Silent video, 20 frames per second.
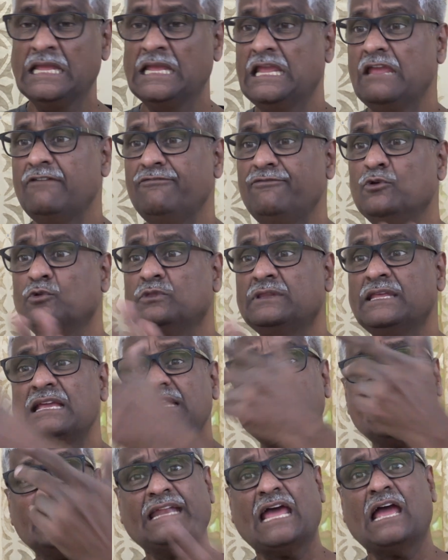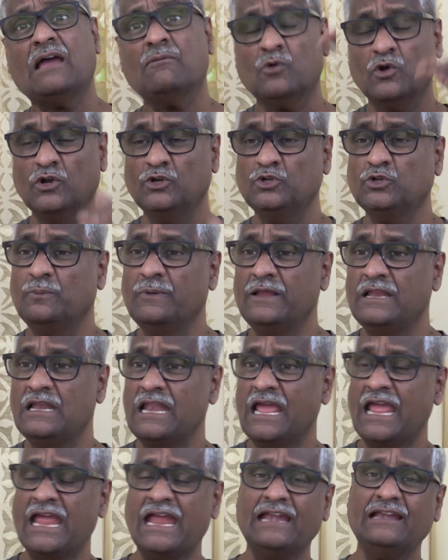If you think that I am going to be
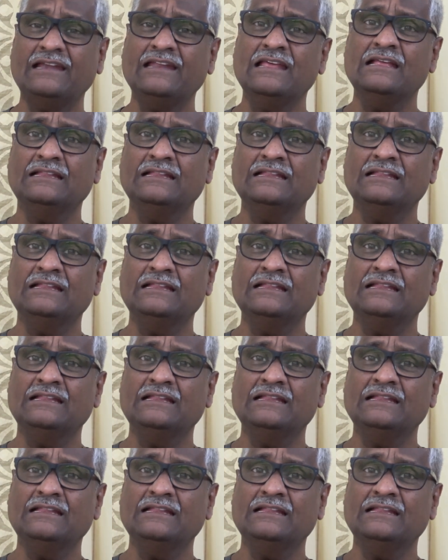late,